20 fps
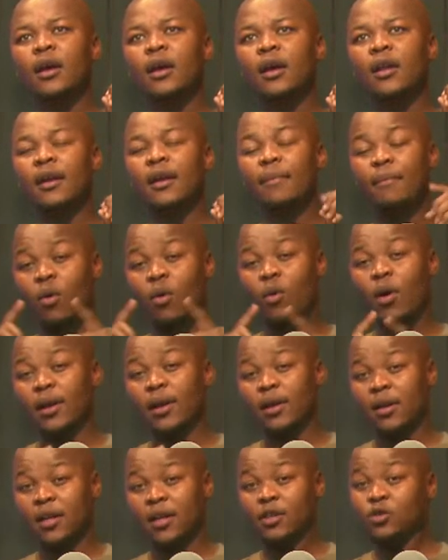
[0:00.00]
number one,
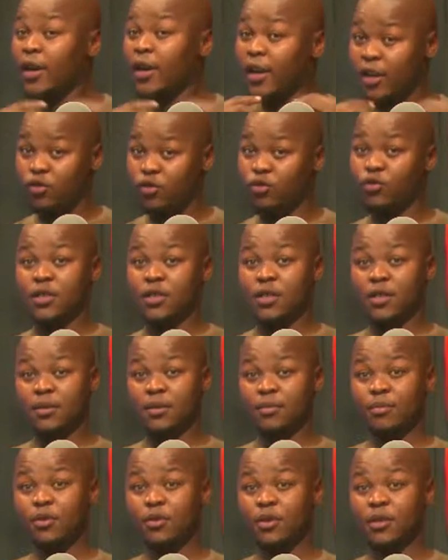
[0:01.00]
that's what I use,
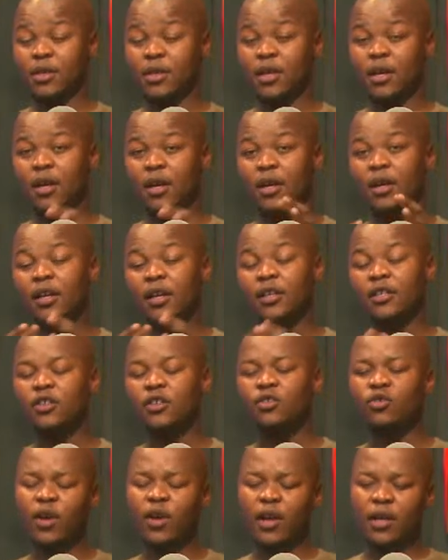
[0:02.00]
because uh, I did
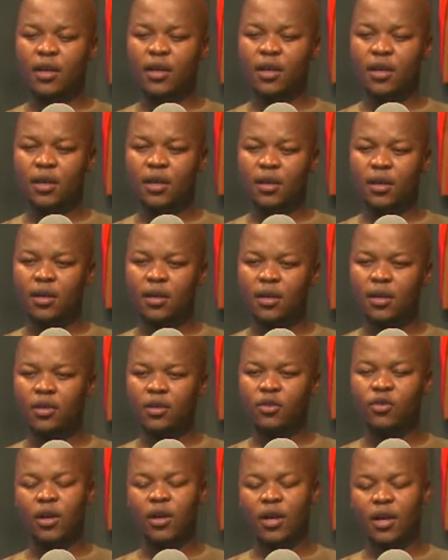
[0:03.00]
tracking in uh,
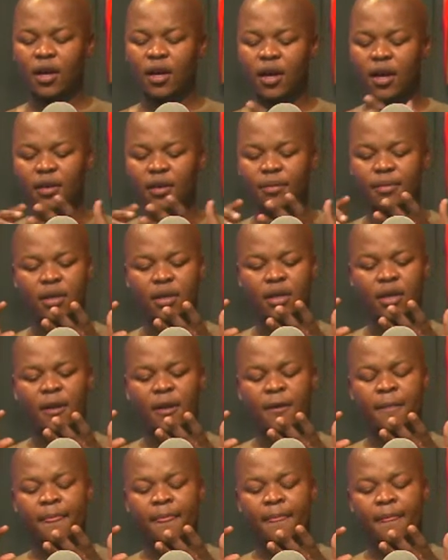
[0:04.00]
Trek Academy.
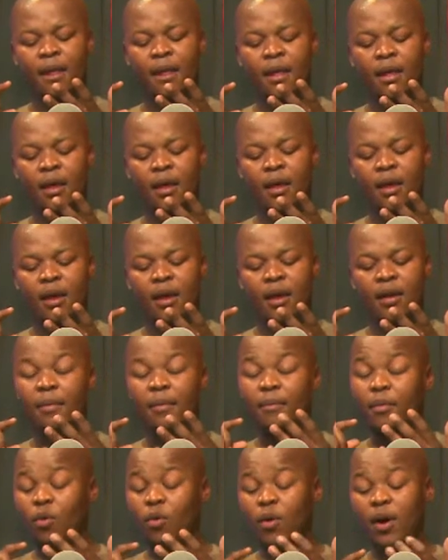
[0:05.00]

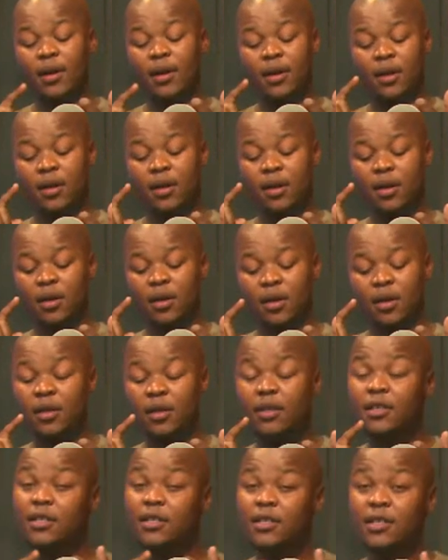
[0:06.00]
Number one,
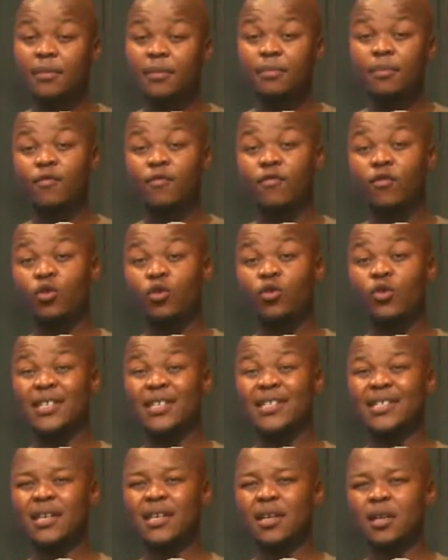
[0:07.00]
see before you are
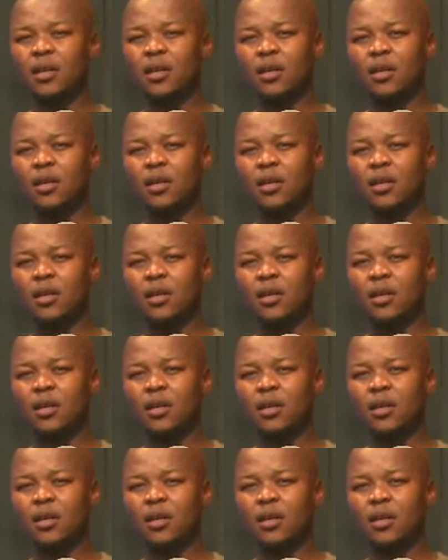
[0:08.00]
seen.